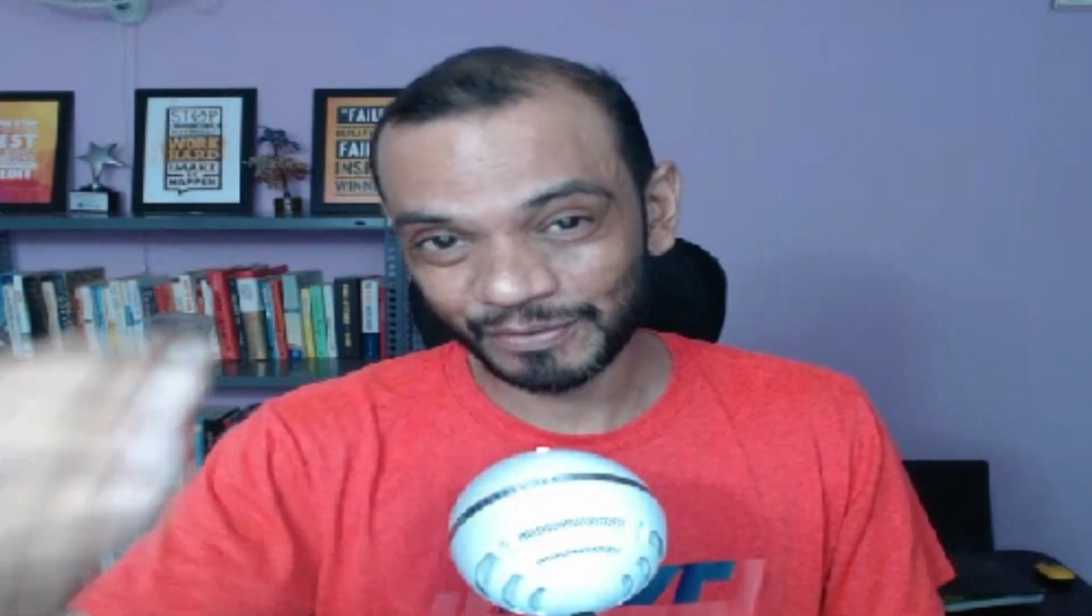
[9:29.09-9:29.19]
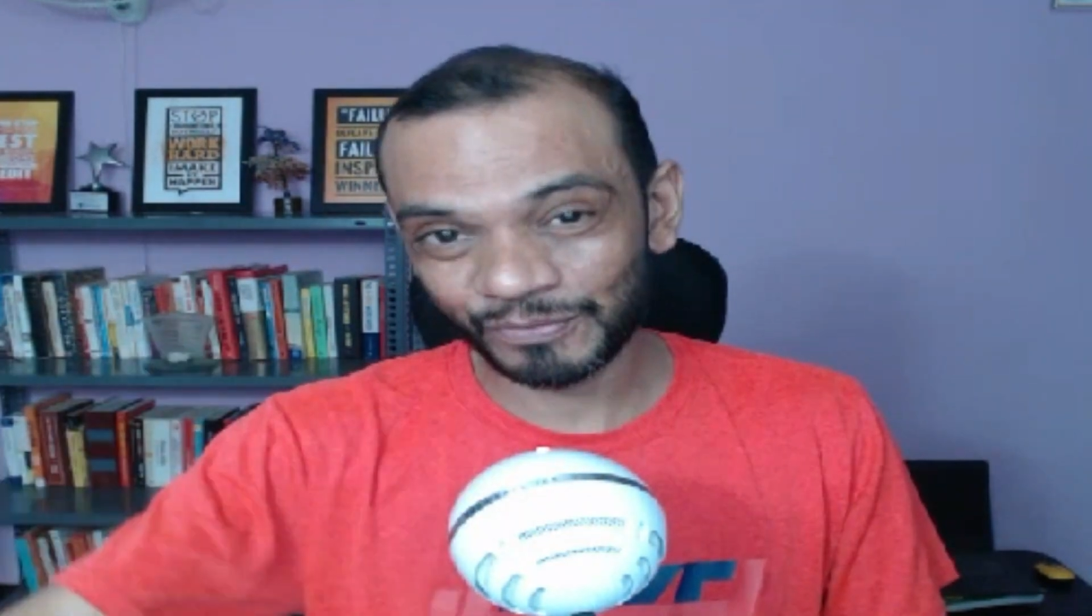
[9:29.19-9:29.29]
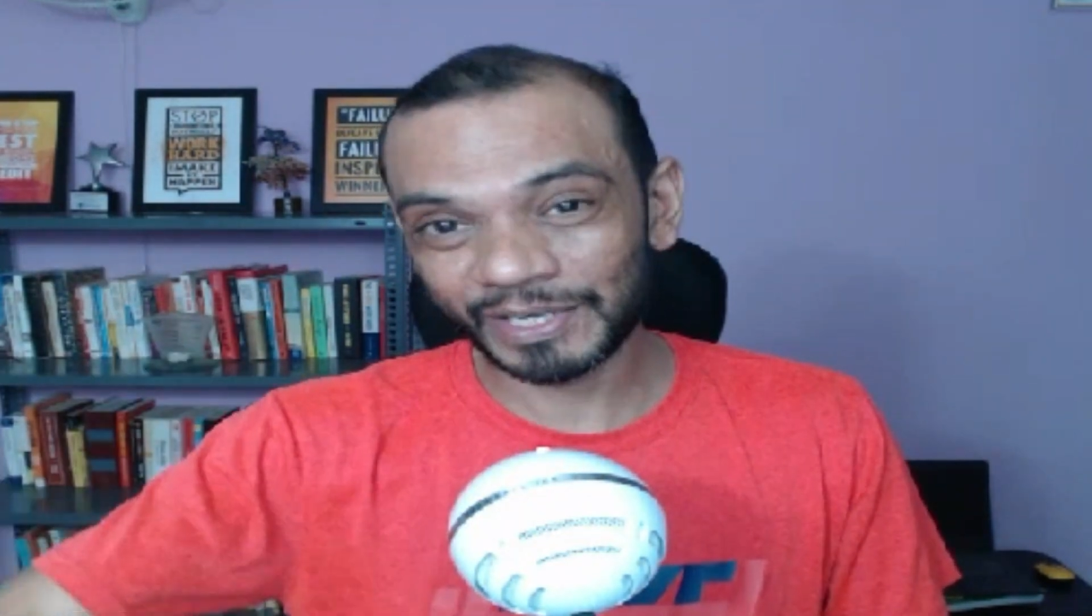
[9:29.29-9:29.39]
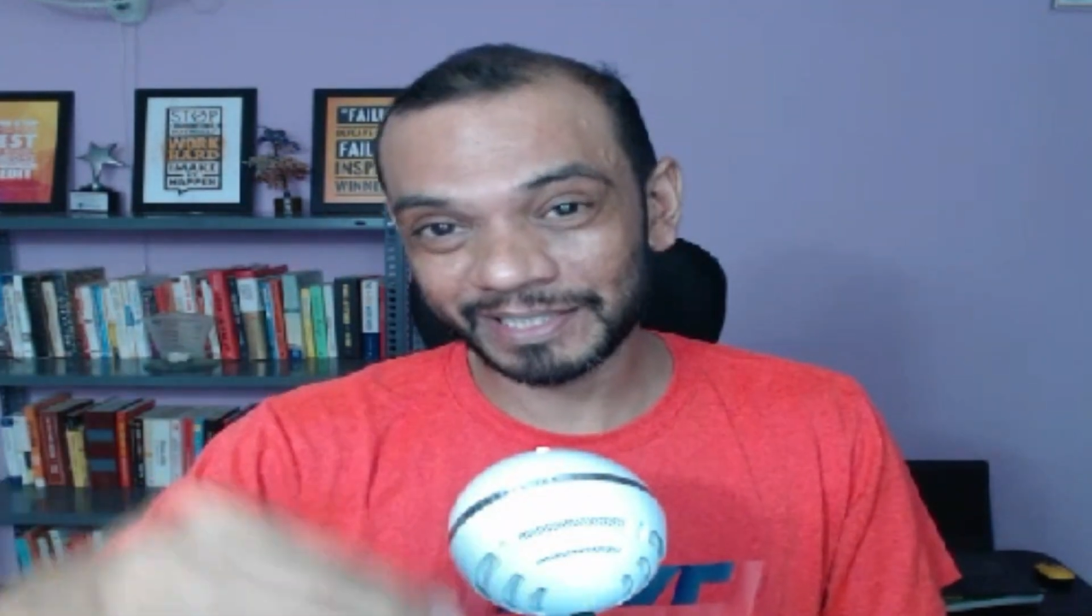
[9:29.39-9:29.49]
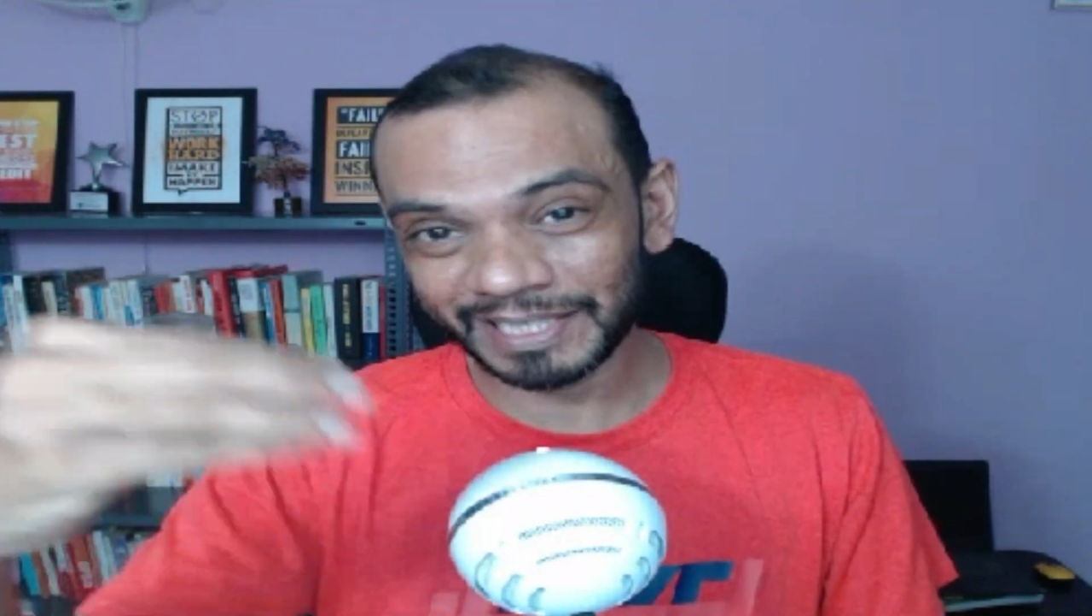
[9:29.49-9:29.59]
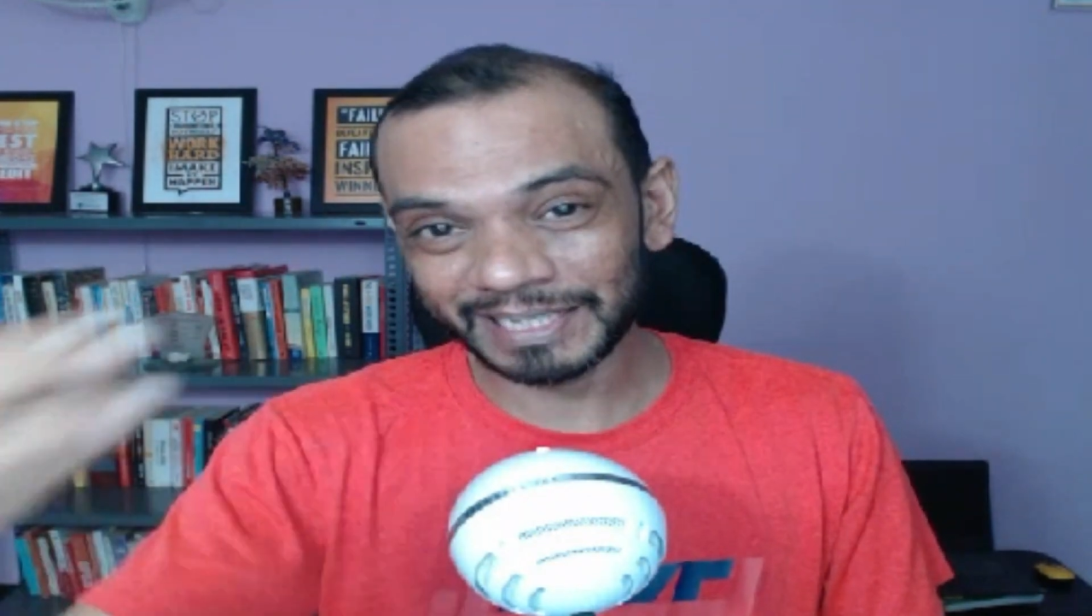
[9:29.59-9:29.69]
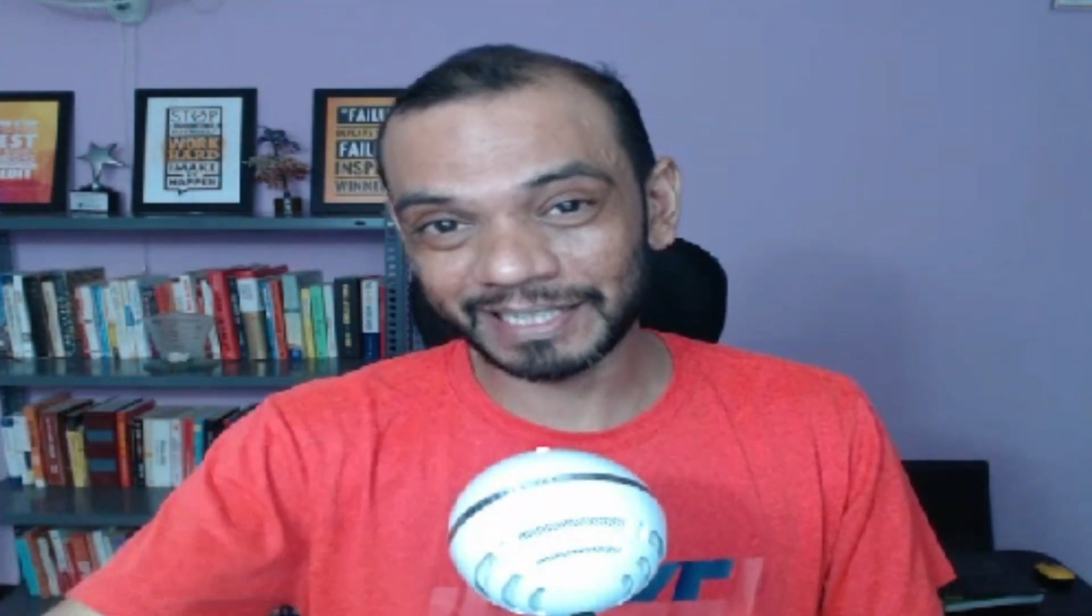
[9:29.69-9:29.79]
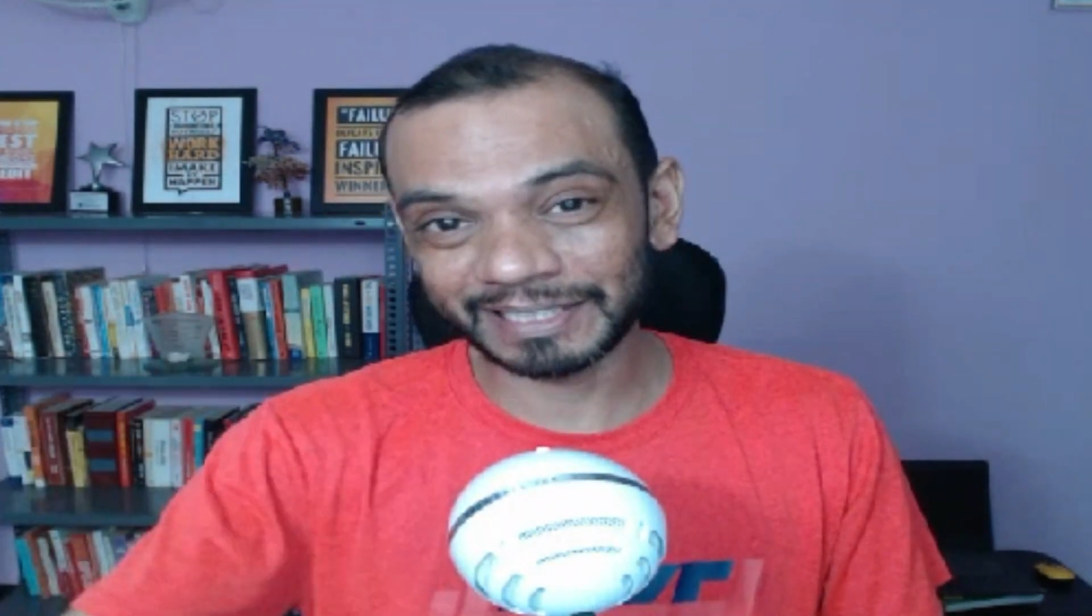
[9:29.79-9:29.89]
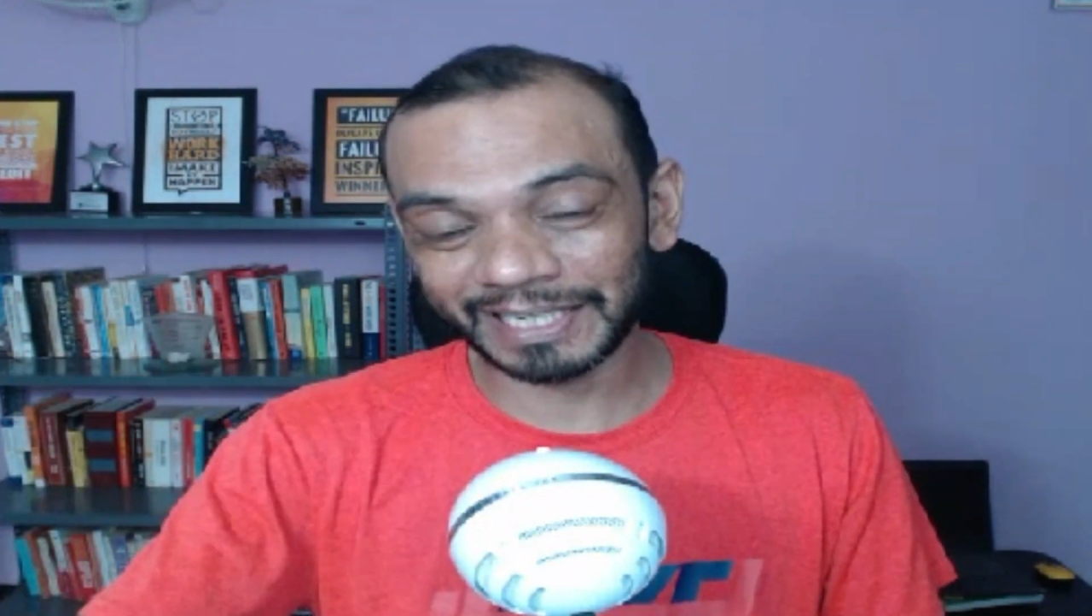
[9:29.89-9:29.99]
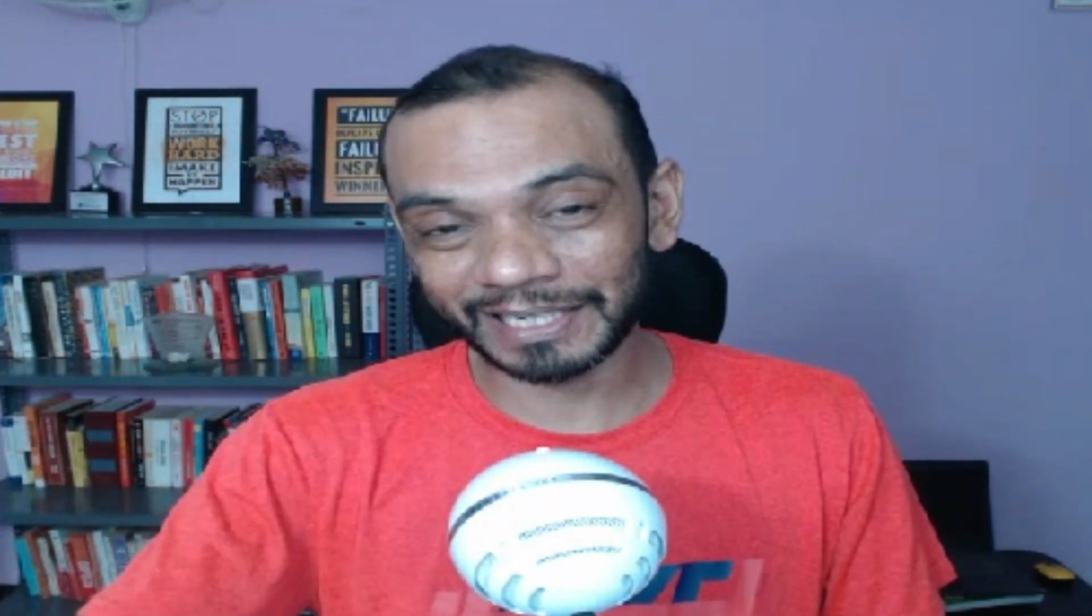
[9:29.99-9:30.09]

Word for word: with increase